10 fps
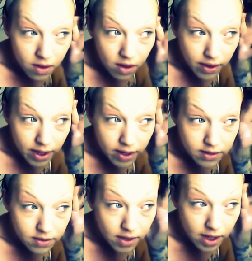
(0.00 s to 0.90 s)
Alright,
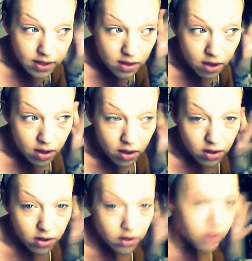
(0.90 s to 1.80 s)
so that's
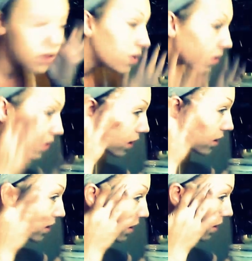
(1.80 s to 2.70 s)
all, hold
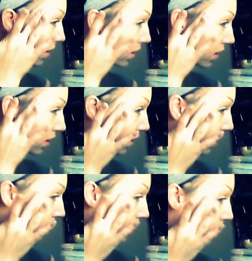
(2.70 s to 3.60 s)
on,
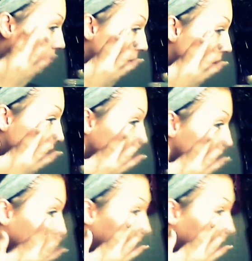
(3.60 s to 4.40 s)
blended